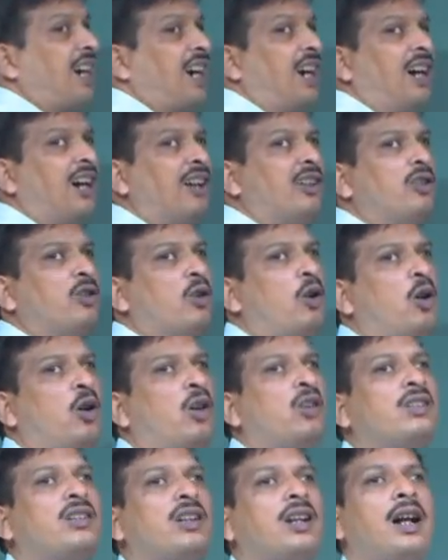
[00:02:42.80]
are
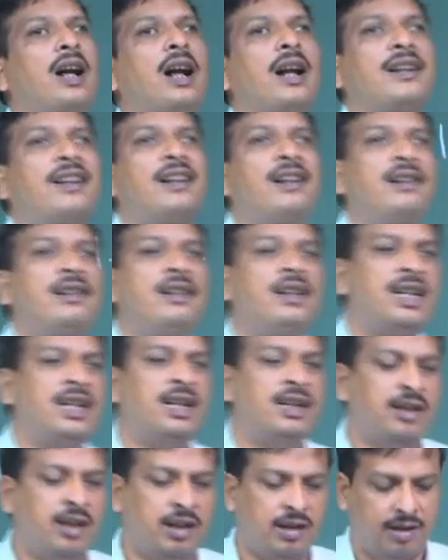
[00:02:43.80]
not
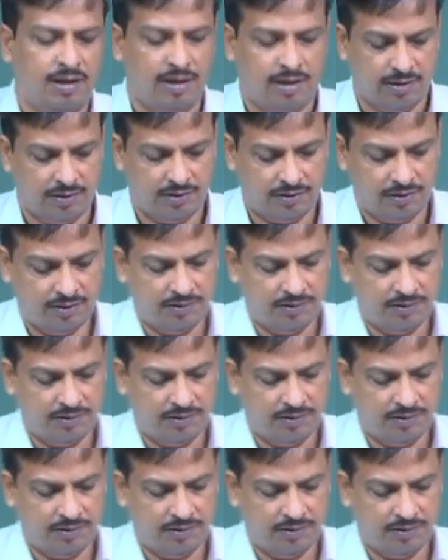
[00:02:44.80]
attending the class.